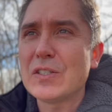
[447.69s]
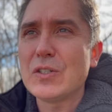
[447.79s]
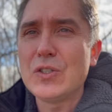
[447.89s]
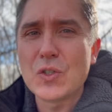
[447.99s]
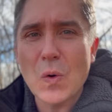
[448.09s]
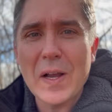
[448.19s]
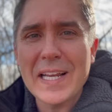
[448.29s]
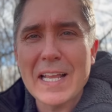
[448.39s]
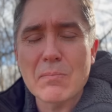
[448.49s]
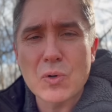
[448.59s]
to join
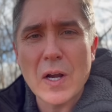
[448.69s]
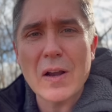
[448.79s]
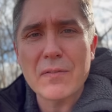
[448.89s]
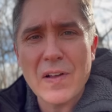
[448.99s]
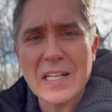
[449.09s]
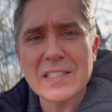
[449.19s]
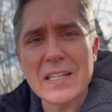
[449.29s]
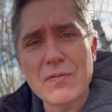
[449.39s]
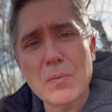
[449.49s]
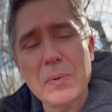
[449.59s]
in prayer and fasting
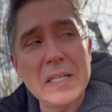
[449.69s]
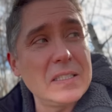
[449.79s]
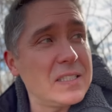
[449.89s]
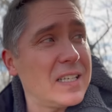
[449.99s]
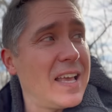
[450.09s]
for peace